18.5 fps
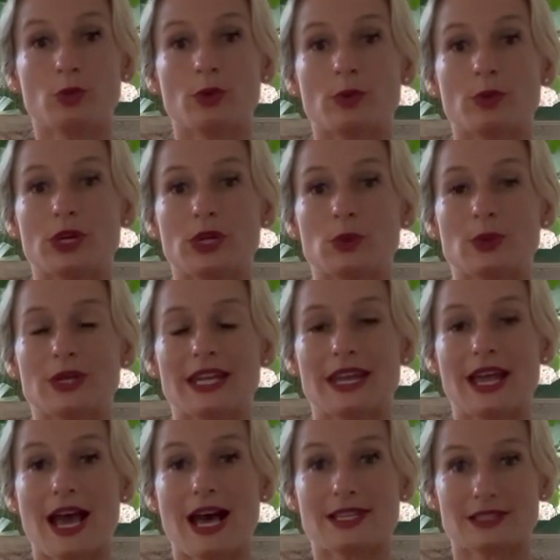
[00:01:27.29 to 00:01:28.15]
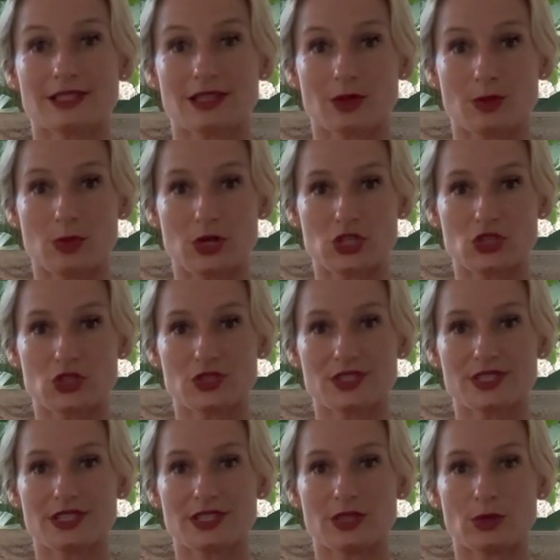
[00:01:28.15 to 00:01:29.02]
where you can ask the
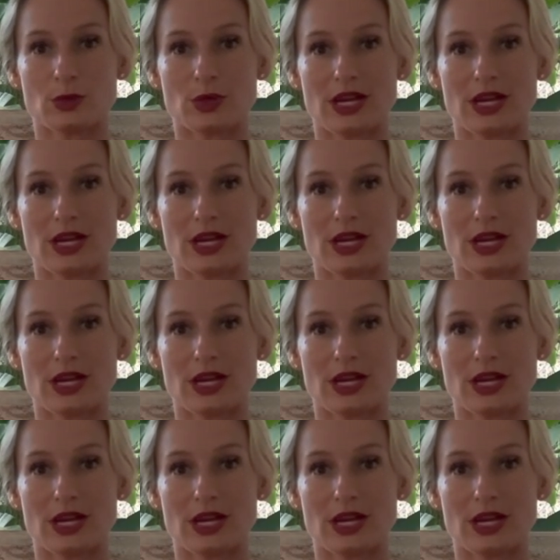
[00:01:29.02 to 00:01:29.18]
questions that you